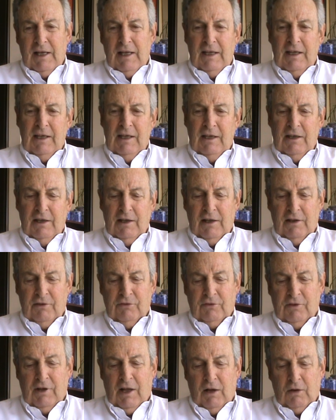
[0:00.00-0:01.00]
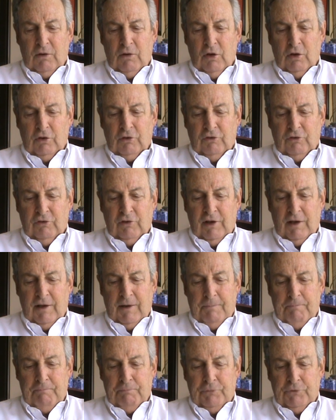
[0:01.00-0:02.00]
He has now got
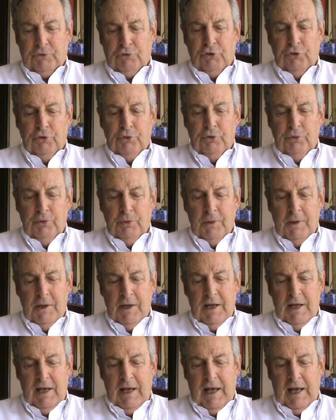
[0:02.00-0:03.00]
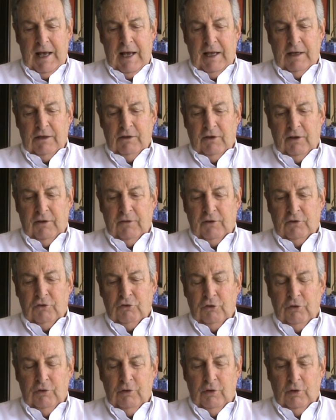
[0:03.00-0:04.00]
2, and the
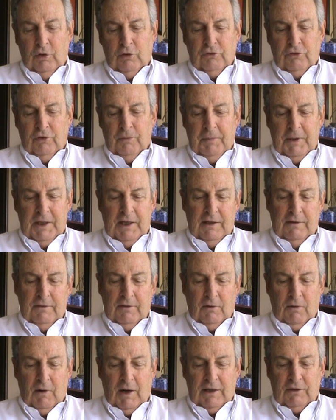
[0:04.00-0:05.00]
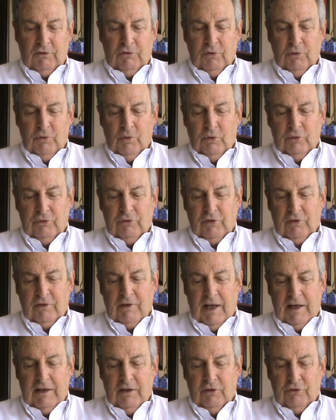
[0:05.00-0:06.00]
2 look to be the right 2 horses,
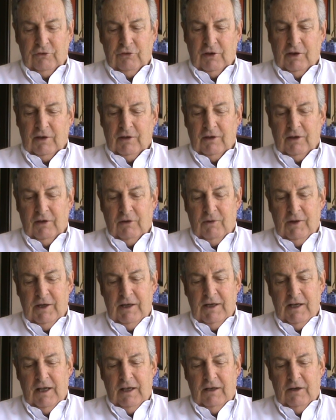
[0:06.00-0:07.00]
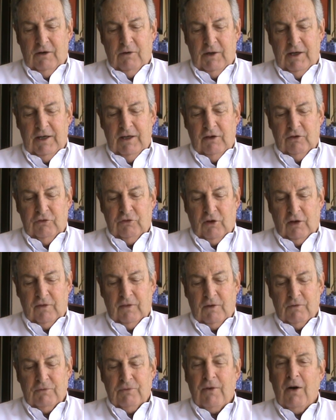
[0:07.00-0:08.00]
Danielson and Larena. Larena's
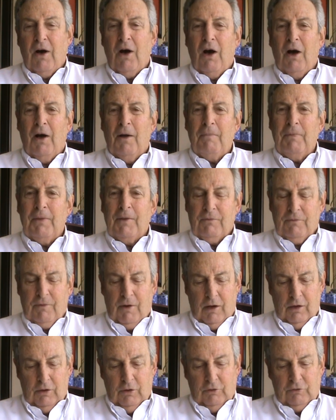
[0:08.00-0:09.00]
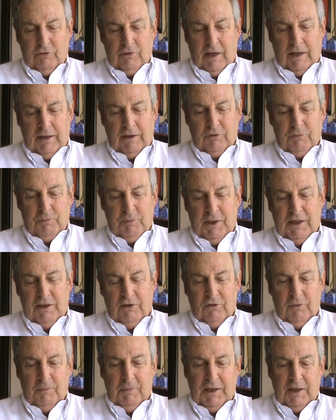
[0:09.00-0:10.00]
on the VAR. The VAR looks like it's
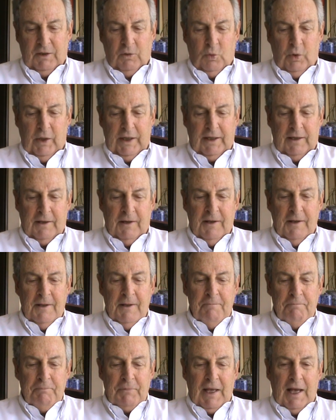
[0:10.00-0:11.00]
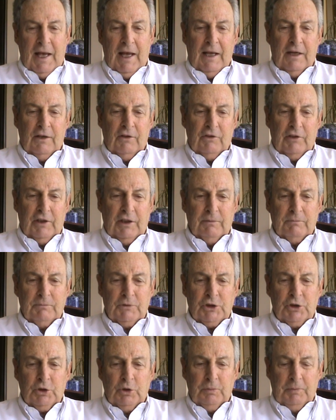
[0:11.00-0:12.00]
bred to be quick,
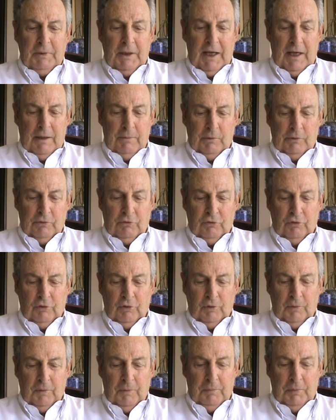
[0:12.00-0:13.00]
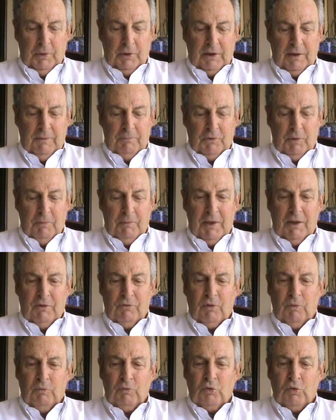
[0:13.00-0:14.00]
and should be able to put them to bed
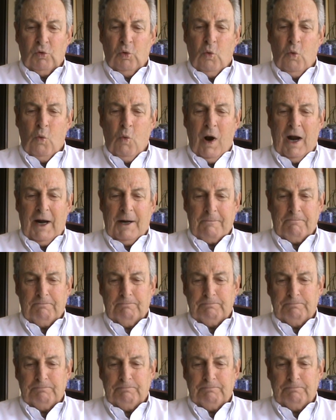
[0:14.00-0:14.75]
from draw 1.